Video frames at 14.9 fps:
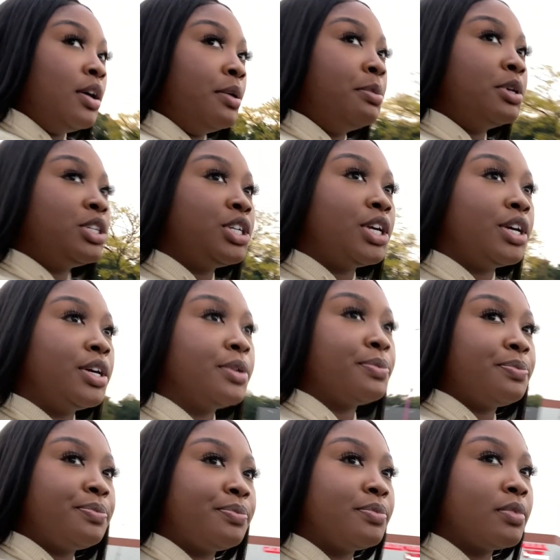But yeah,
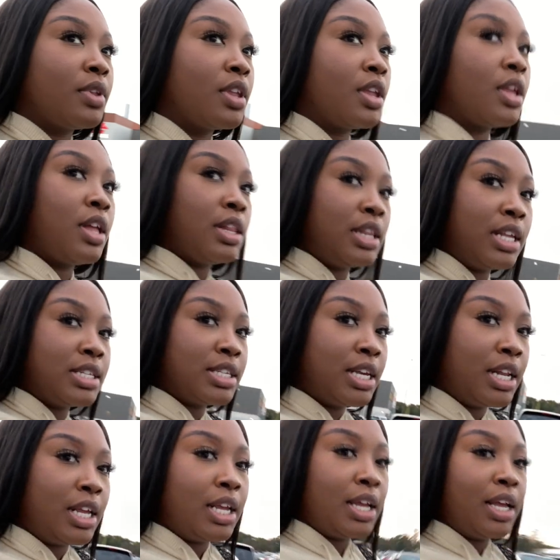let's
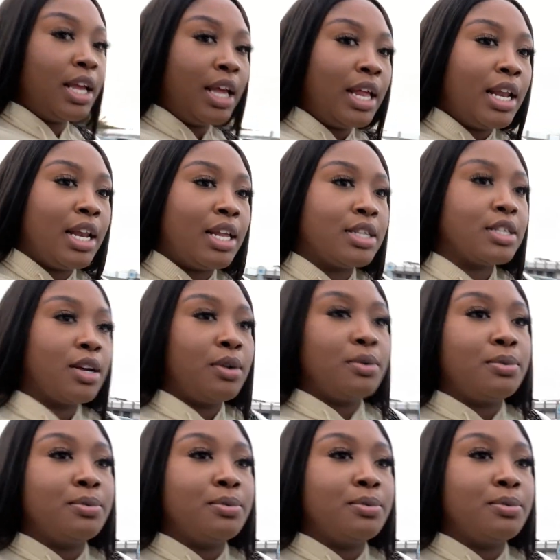get it. Let's go.